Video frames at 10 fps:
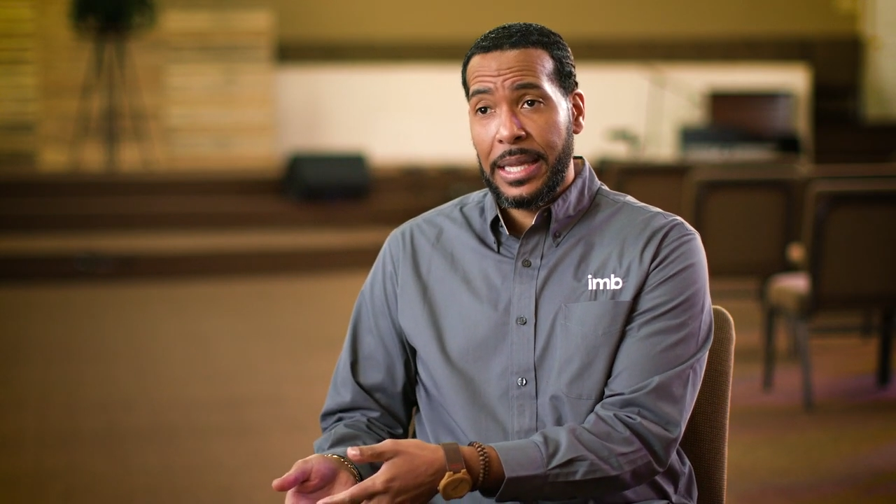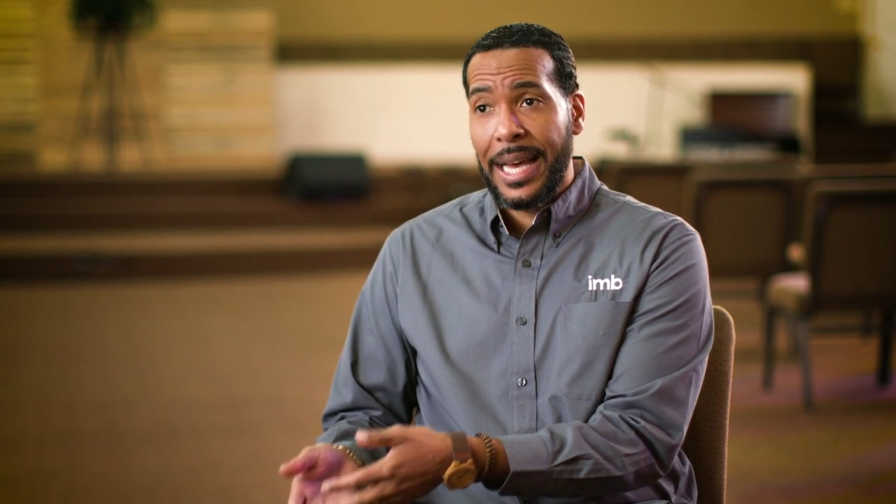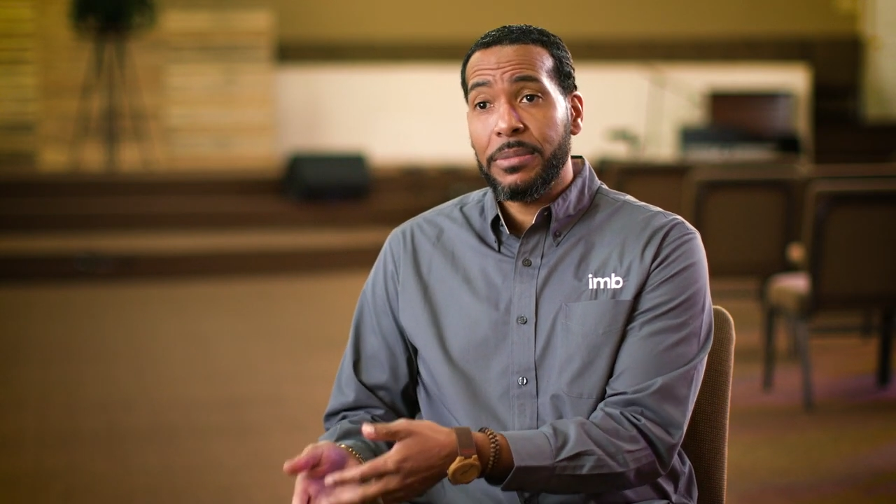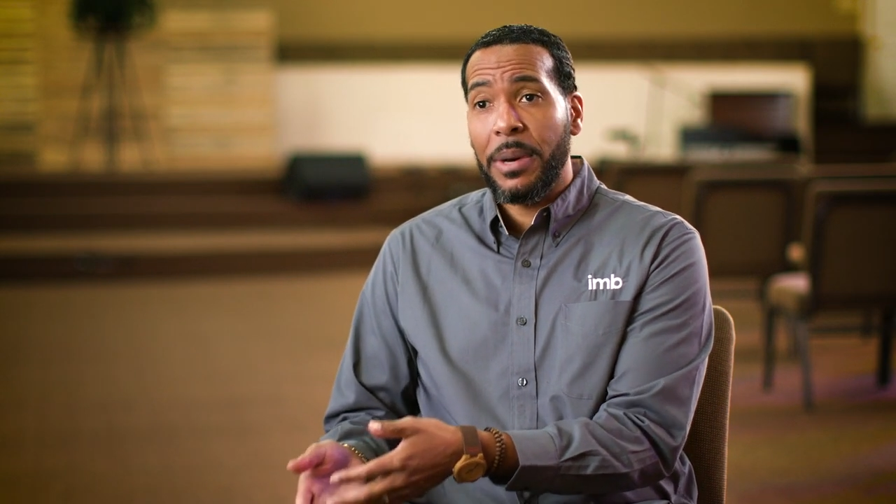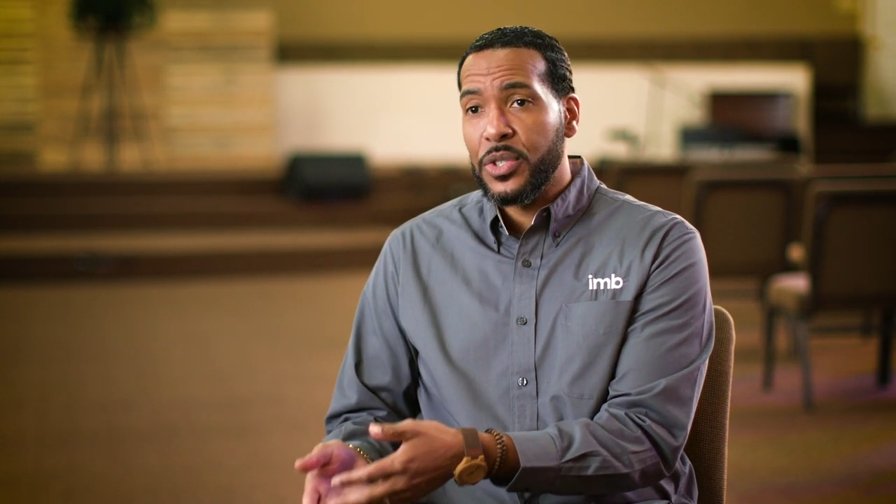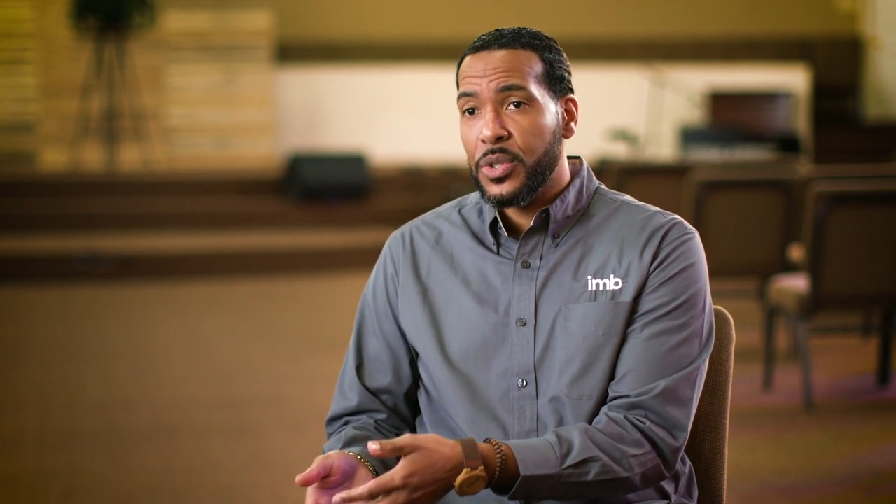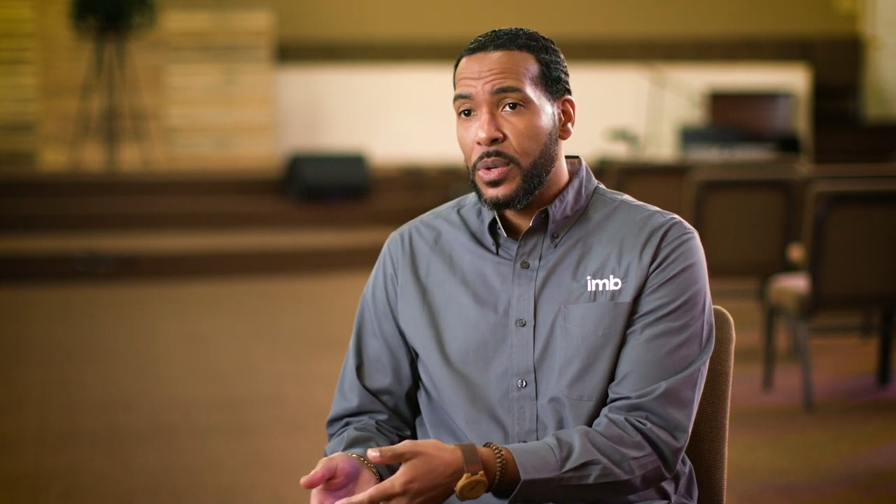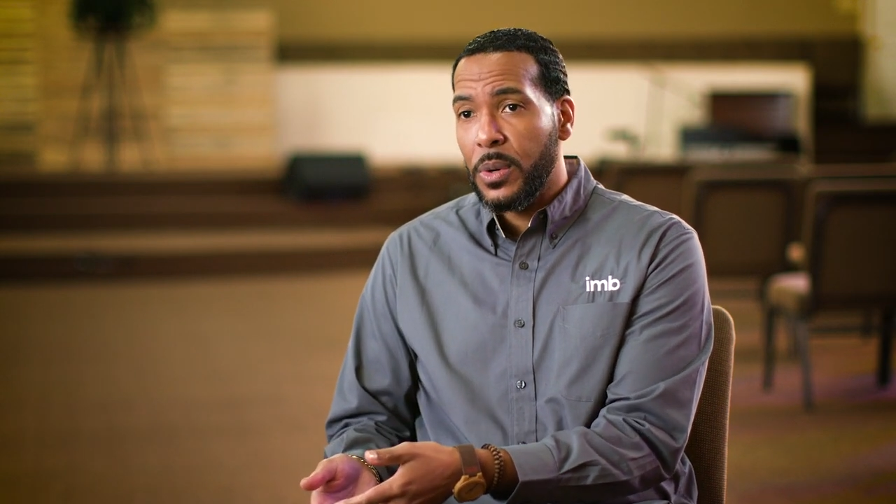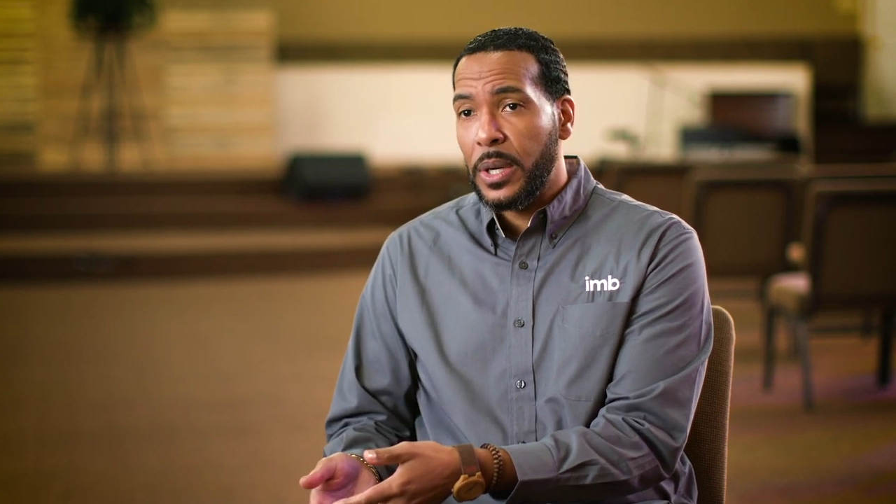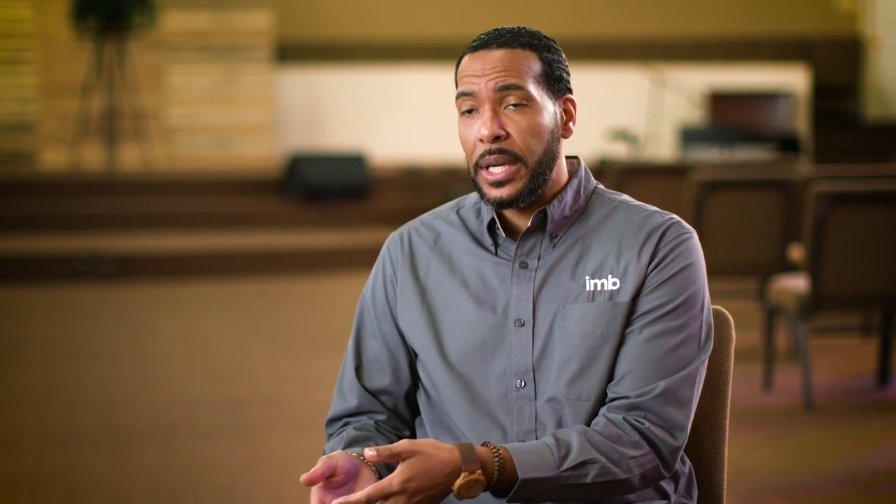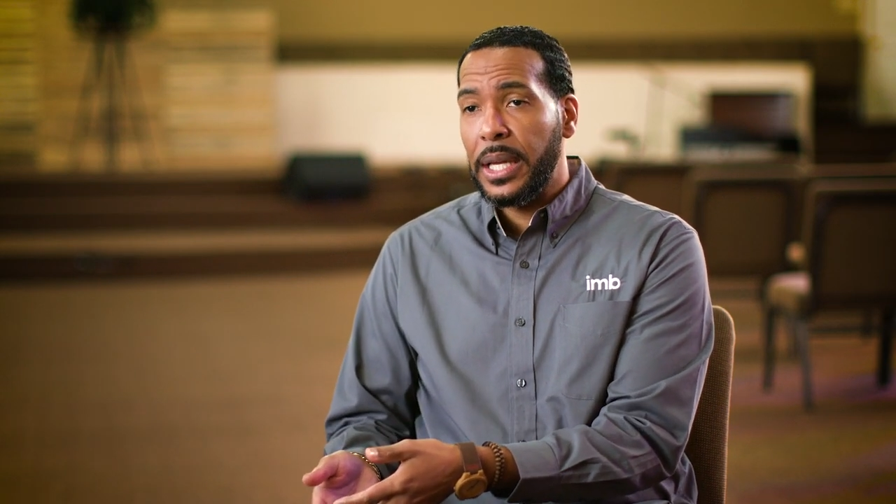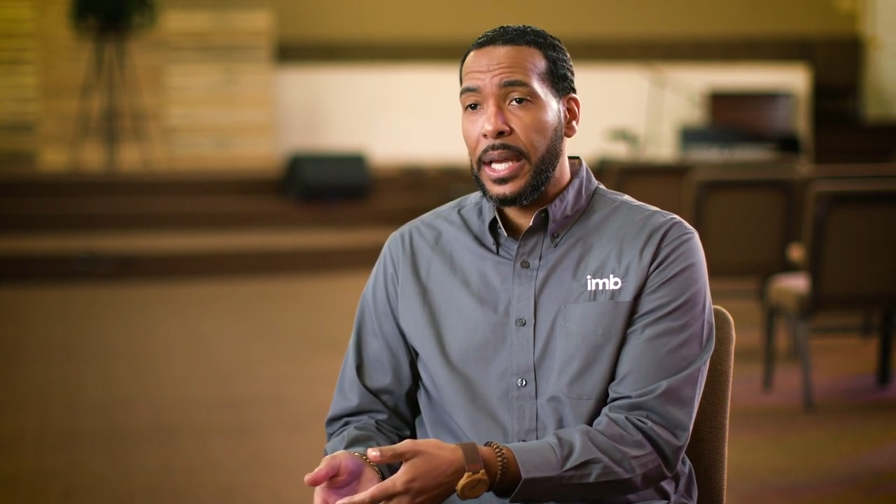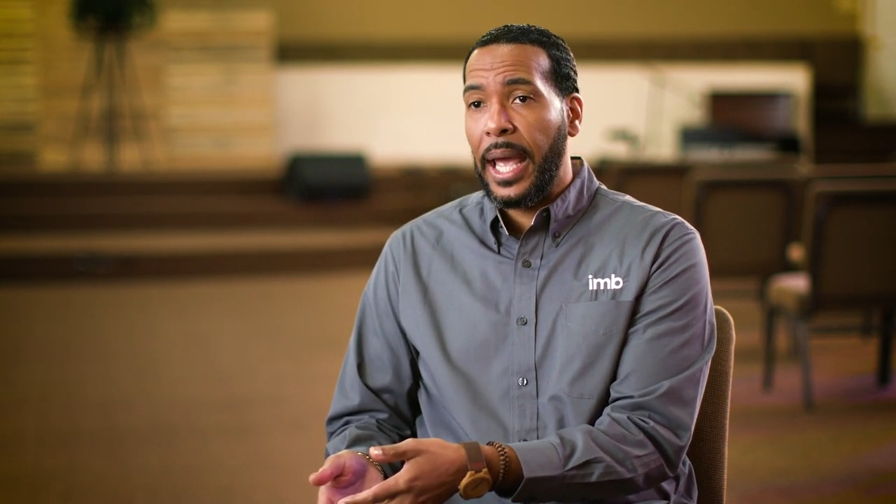That's my story.